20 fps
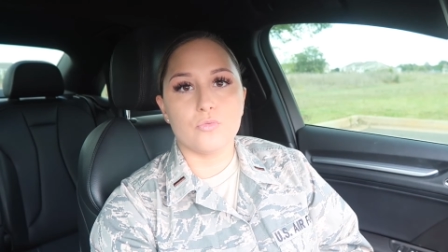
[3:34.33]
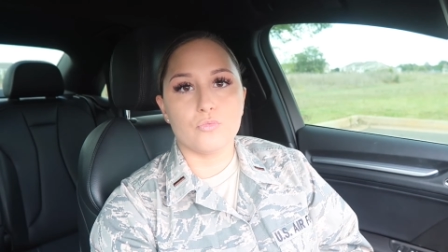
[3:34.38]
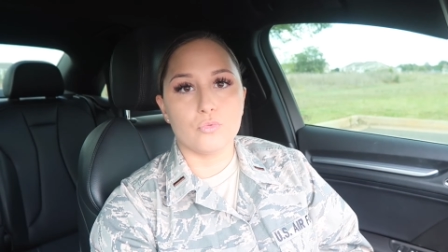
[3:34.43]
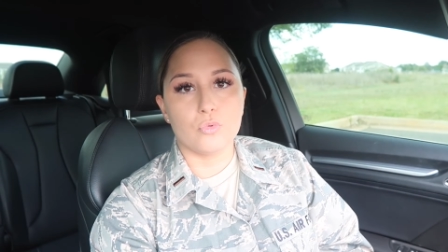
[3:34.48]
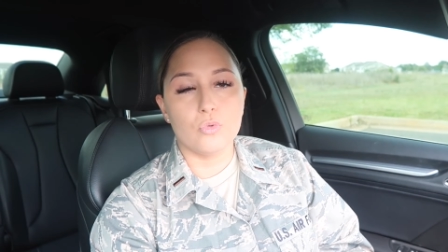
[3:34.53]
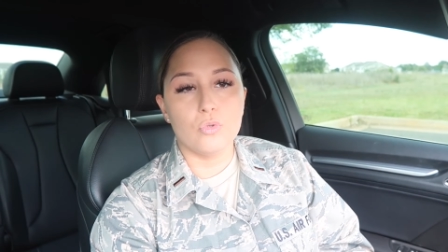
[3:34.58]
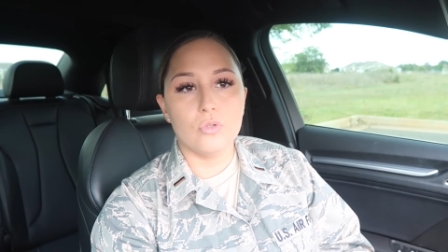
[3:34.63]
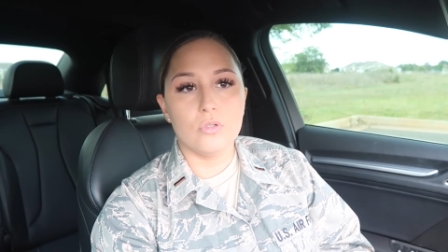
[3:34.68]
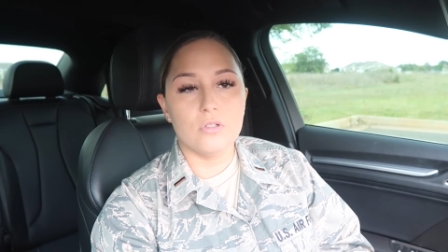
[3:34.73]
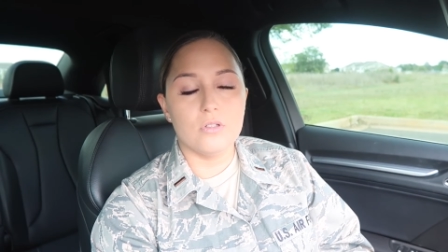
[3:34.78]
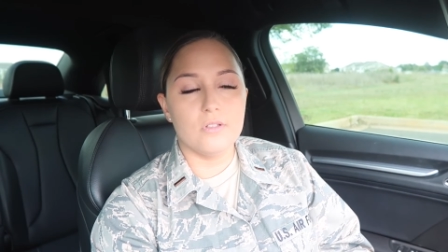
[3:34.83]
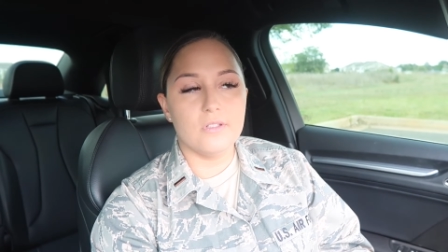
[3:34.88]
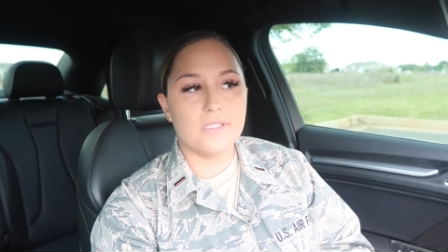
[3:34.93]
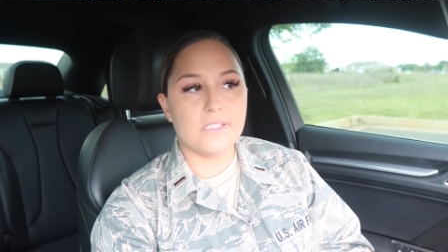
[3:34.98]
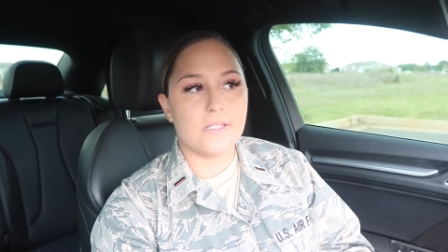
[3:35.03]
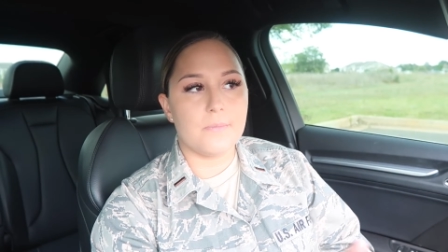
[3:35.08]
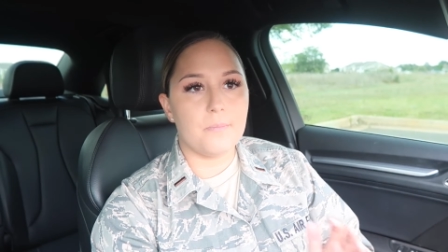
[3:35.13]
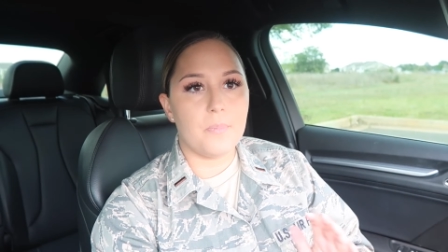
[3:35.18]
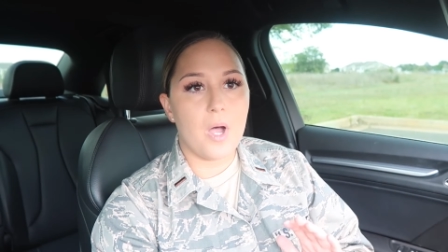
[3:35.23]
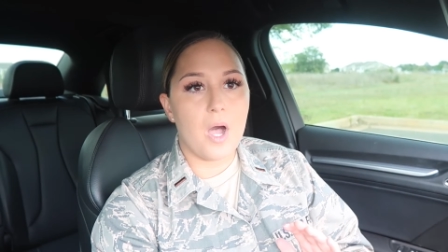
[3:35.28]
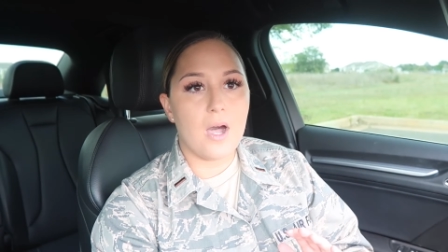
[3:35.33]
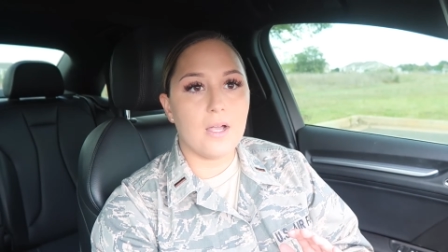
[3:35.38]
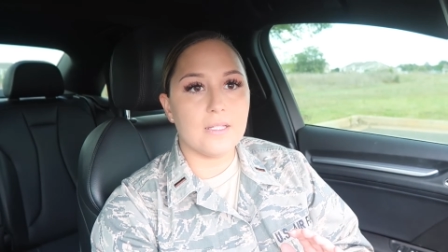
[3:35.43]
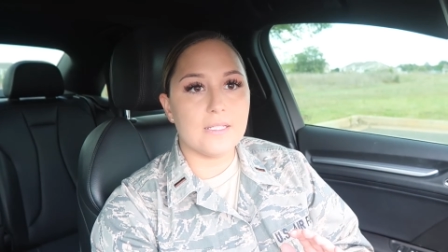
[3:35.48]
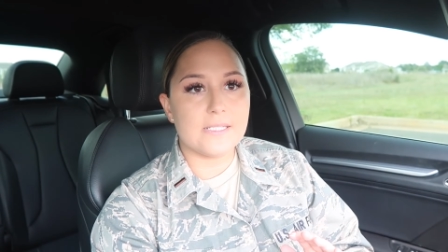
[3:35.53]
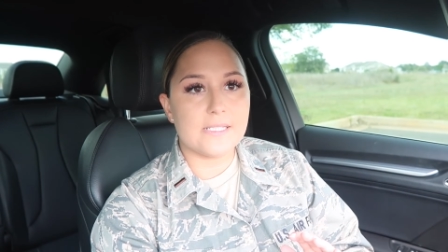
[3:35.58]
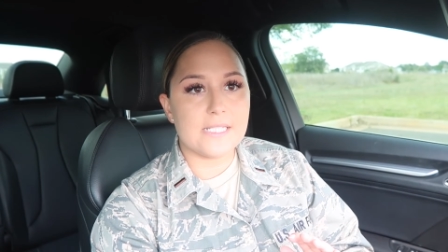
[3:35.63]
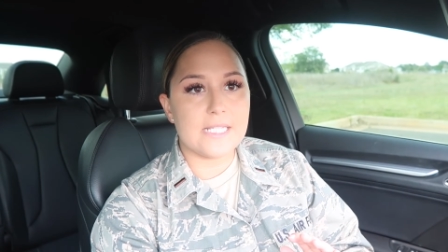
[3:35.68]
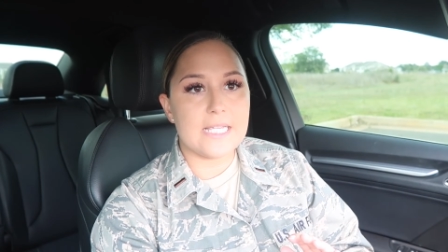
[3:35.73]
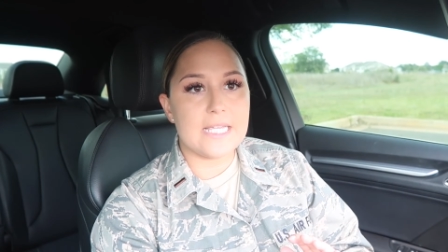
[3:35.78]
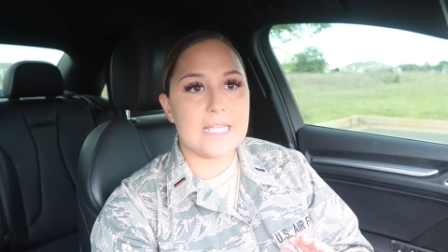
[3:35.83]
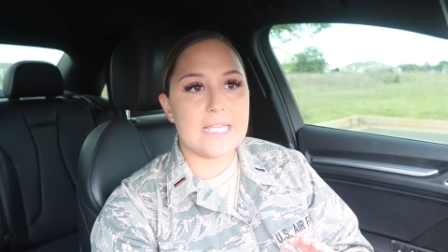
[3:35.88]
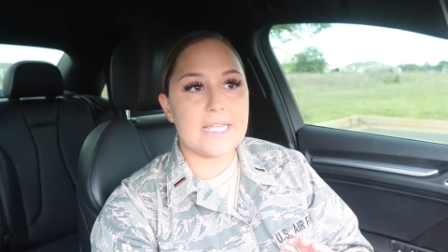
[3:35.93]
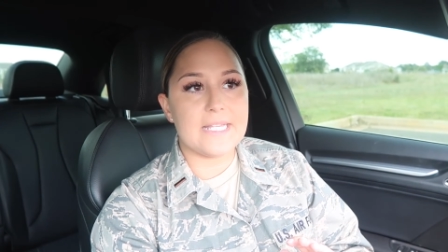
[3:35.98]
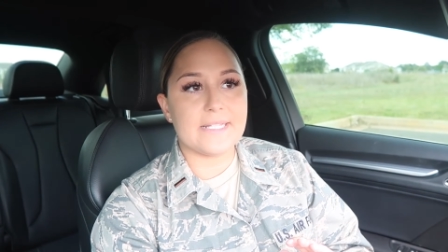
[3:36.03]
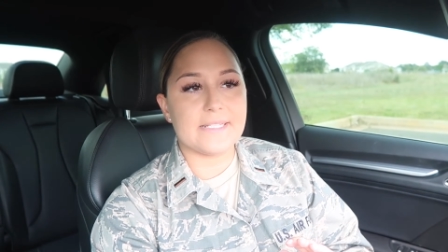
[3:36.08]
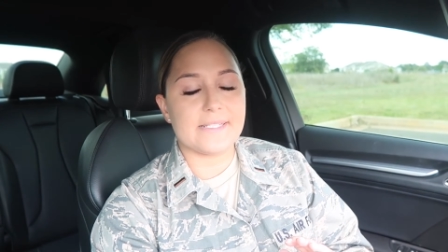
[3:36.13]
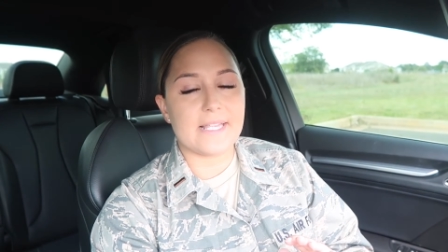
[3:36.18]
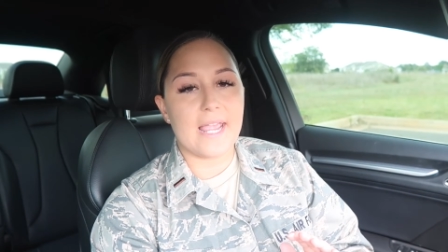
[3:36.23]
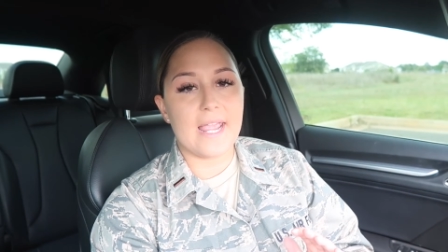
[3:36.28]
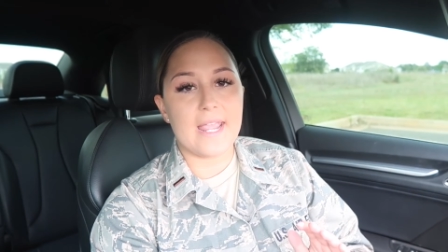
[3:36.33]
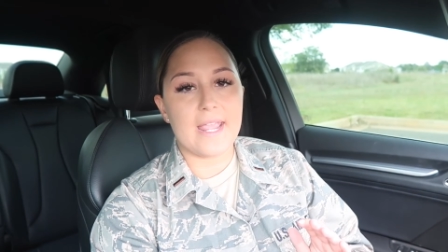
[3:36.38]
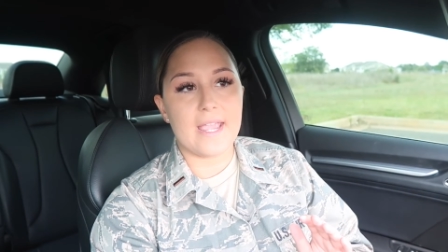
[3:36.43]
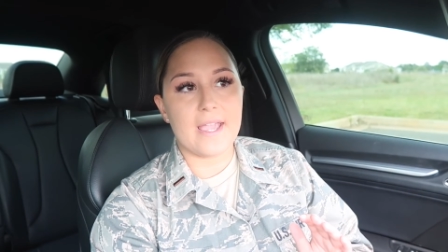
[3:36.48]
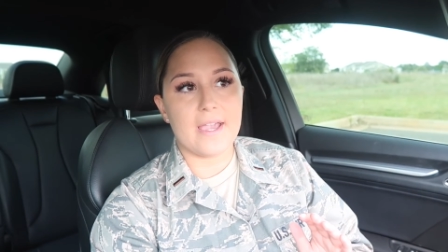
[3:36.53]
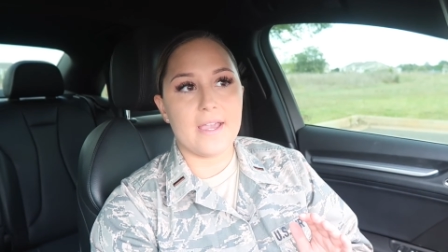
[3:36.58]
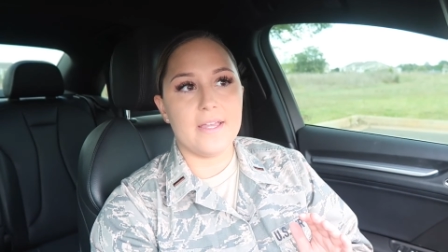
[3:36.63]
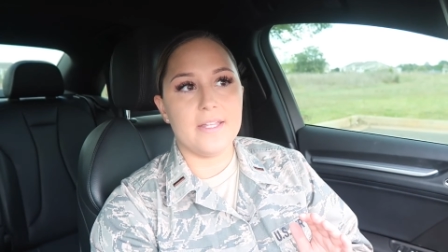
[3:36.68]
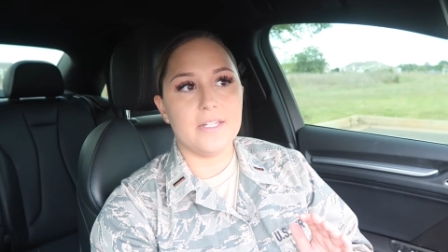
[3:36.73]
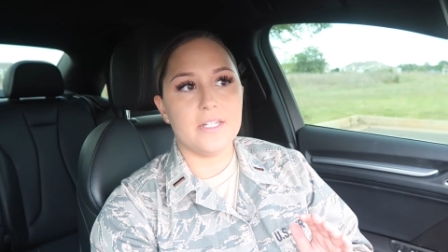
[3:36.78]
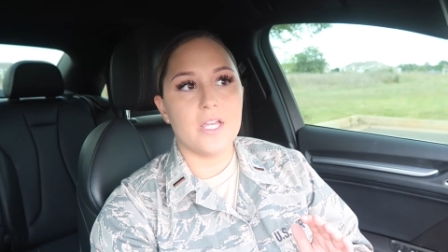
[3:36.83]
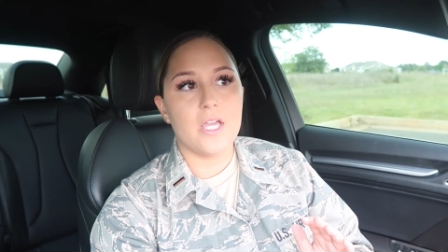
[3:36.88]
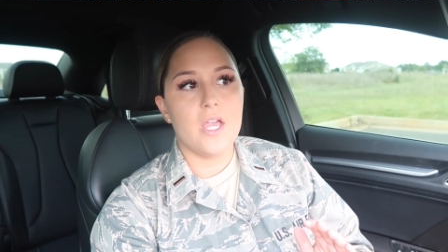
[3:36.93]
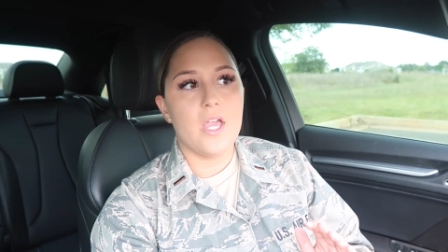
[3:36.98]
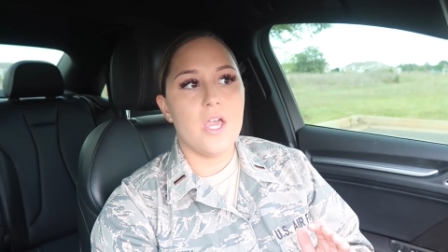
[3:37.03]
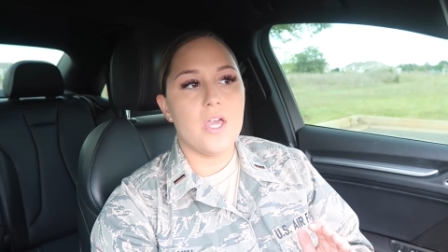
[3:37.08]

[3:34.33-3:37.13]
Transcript: rules and policies and